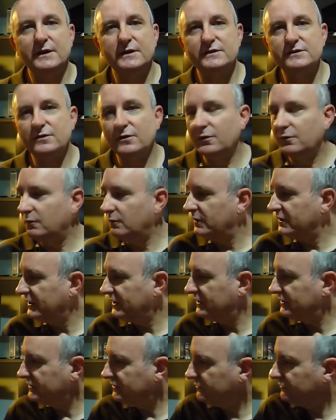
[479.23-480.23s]
So what do
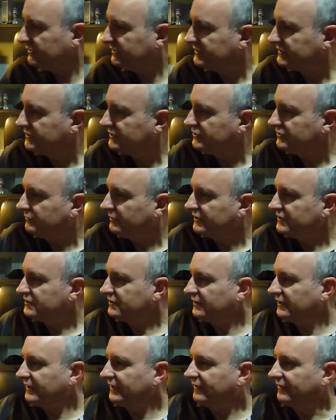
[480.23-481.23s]
you do in a
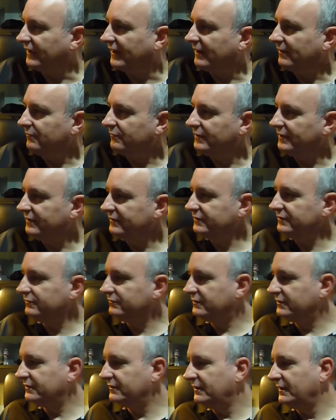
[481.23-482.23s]
situation like that? Well, you
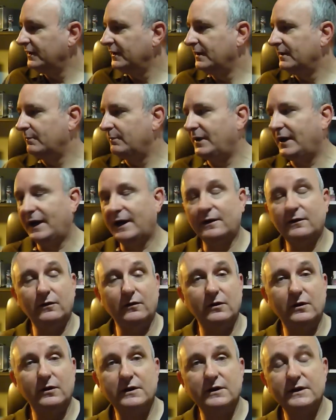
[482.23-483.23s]
can pack
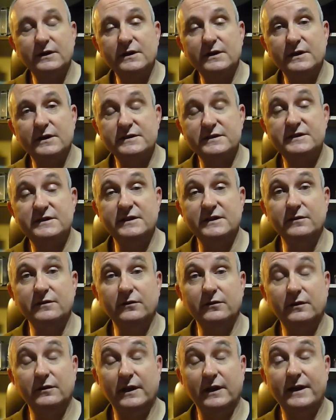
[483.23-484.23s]
along a
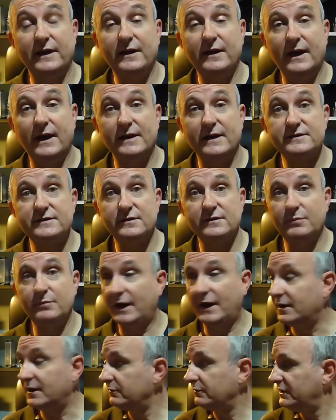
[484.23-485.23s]
sealed lead acid
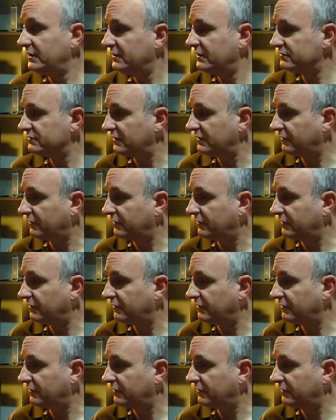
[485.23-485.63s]
battery. Here's a